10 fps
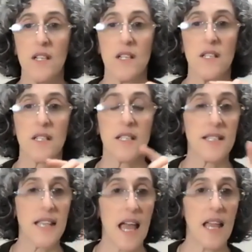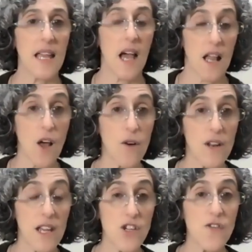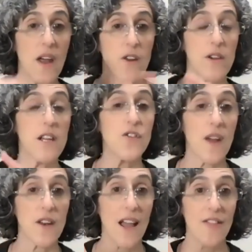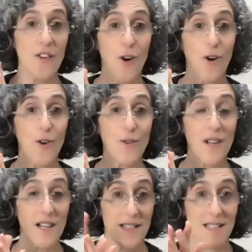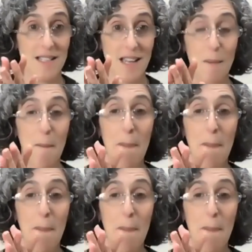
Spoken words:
to say hello to each vendor. Each vendor had their own assistant.